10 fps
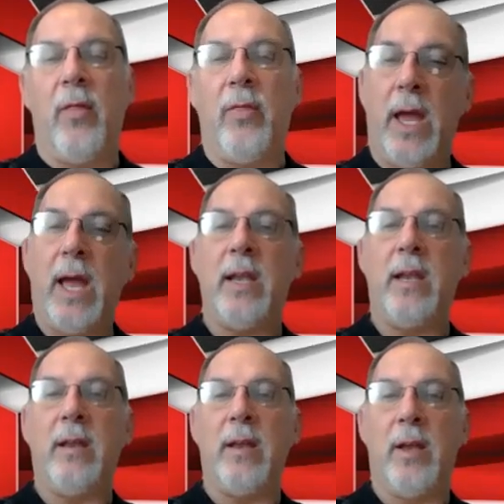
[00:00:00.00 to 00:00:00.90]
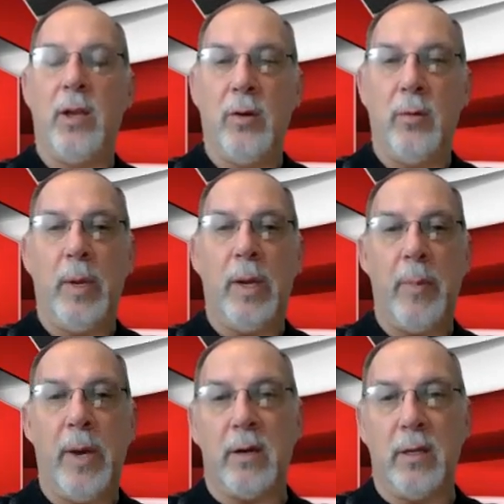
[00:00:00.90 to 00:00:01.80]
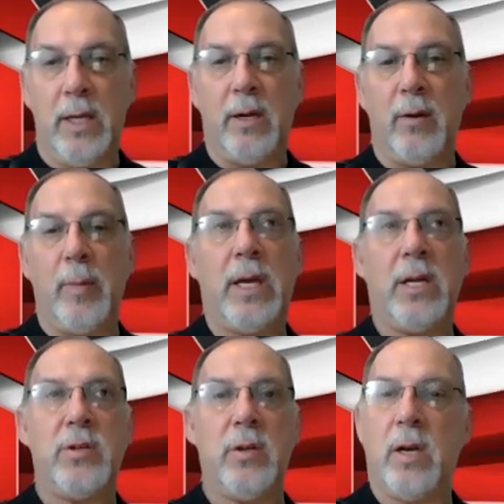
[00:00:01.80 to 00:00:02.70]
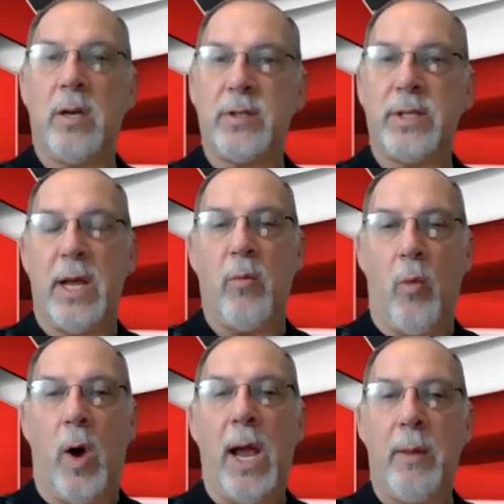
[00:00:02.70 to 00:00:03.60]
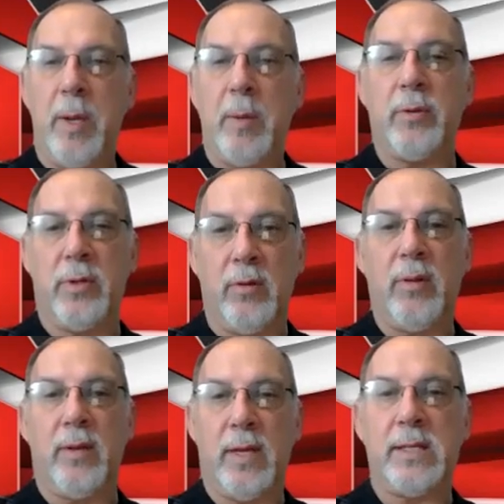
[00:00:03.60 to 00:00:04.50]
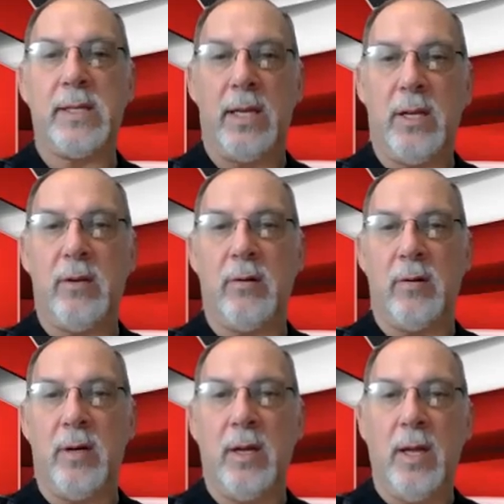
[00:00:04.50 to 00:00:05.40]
Then you'll be a better leader because you'll understand why people do the things they do.